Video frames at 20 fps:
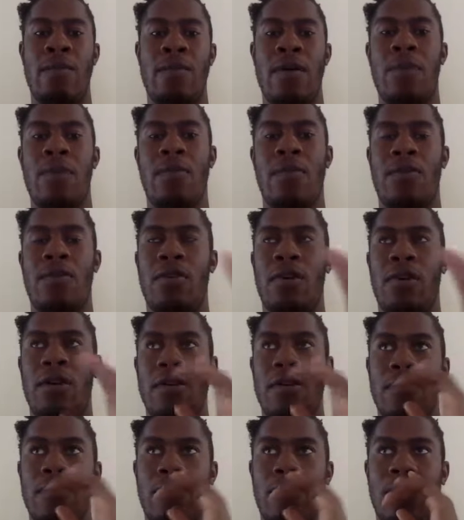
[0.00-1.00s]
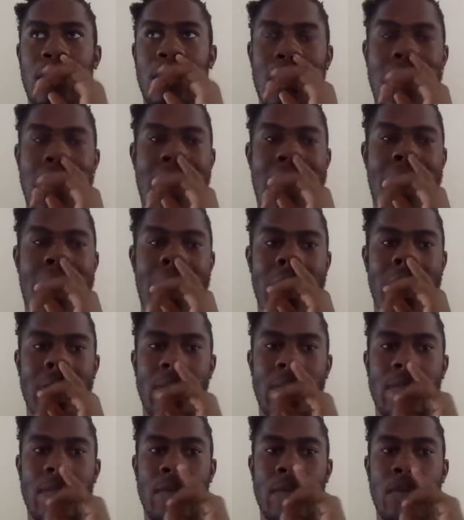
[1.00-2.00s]
remember that
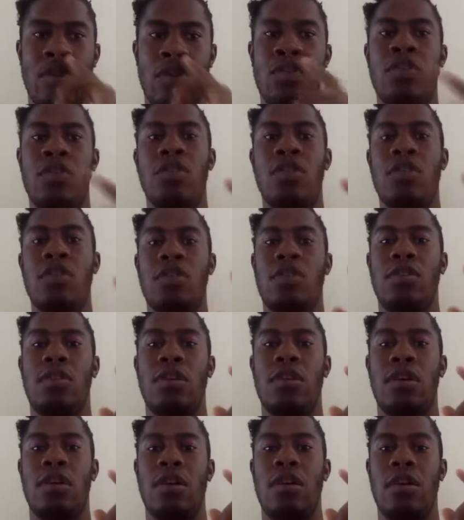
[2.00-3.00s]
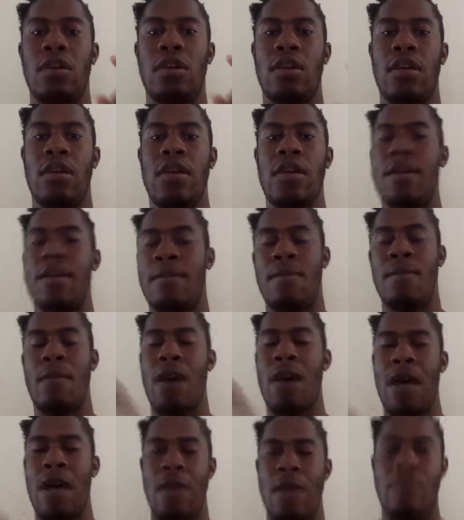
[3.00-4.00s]
you're in
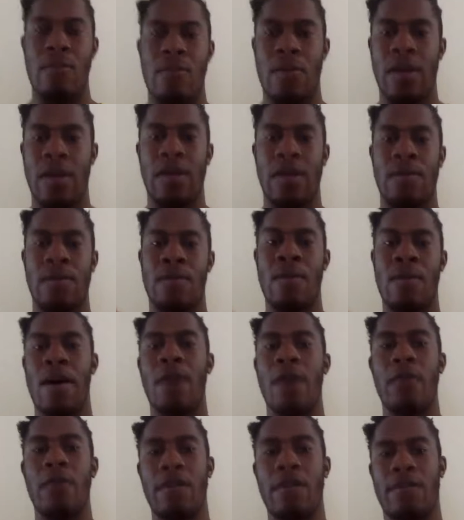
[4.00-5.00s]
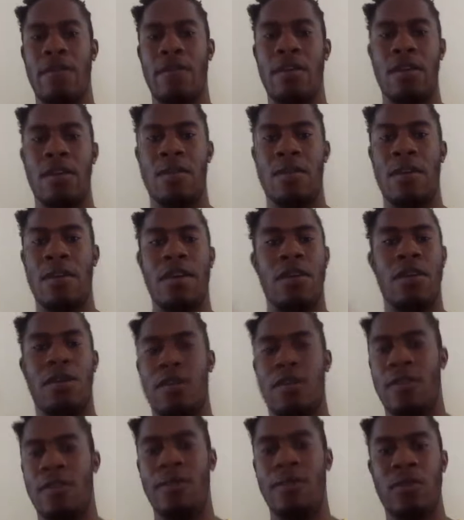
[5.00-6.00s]
my way of thinking about it,
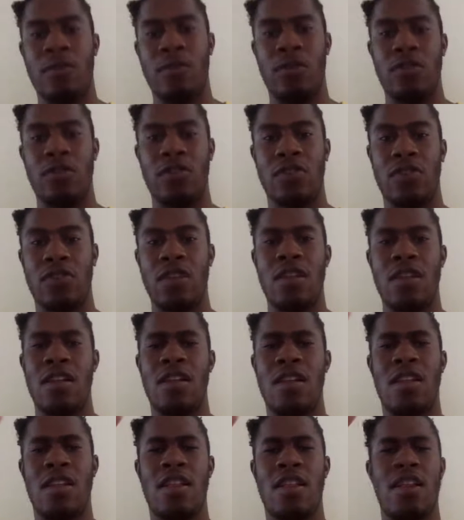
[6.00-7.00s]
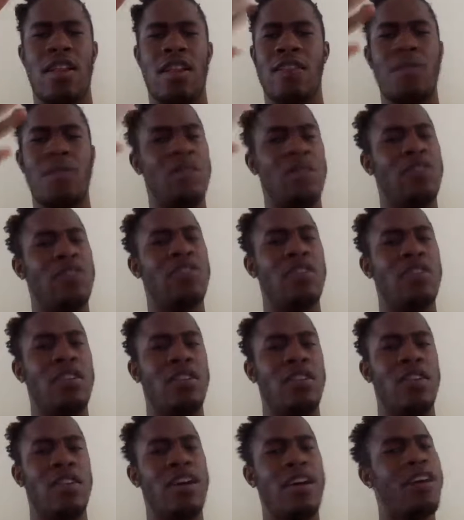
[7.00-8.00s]
of course, as I
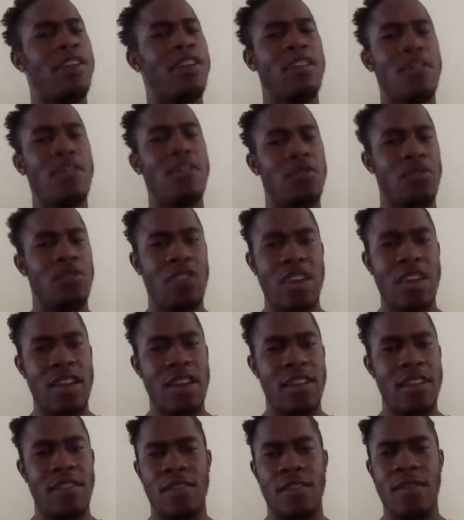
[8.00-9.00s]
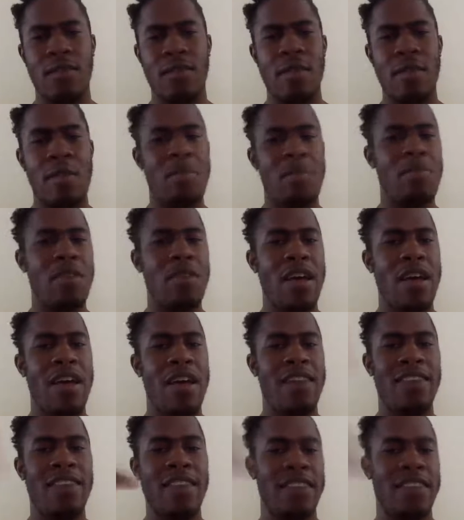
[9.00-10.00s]
mentioned, I don't know shit, so blah blah
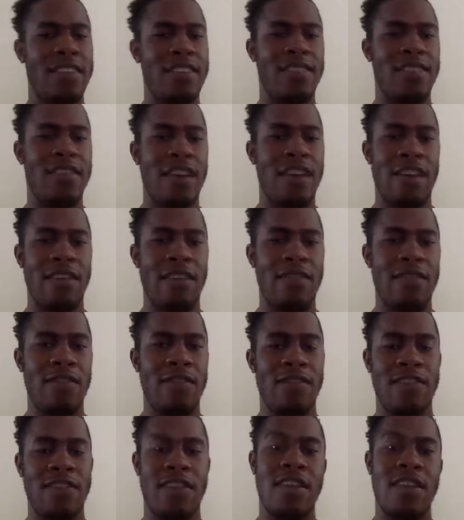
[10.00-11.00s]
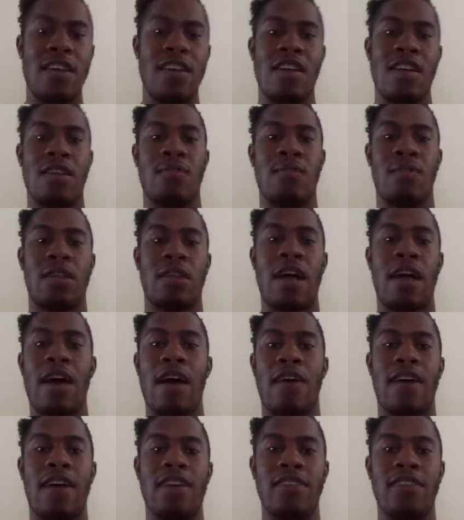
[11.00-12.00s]
blah, take this however you want it. But
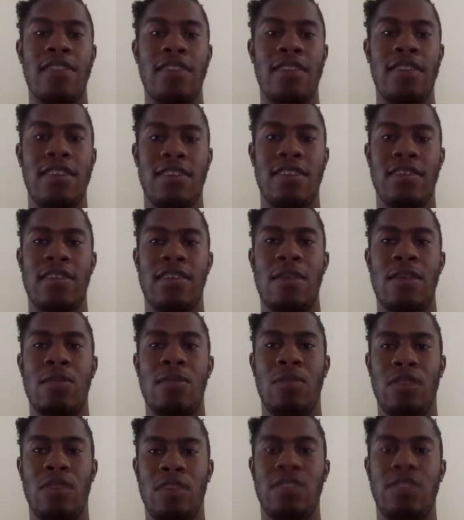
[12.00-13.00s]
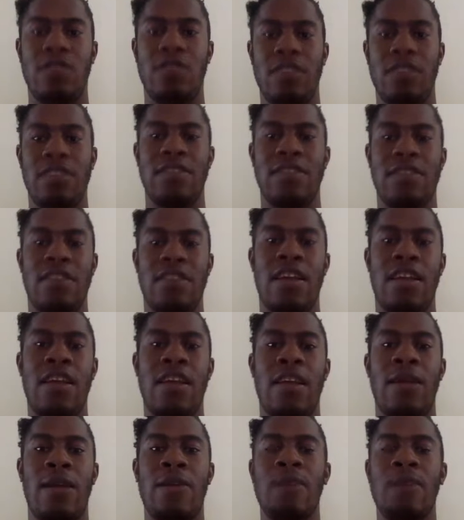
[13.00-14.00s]
how I see it is I'm literally
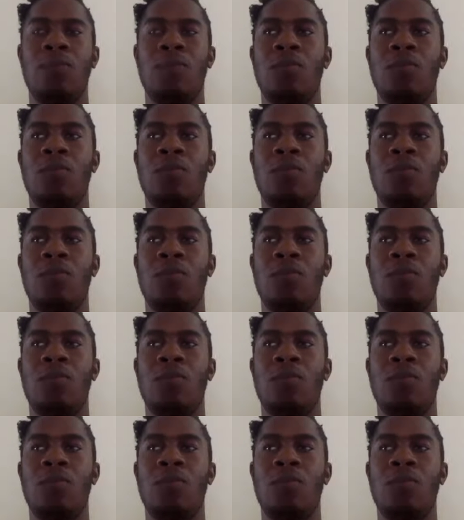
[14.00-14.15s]
saying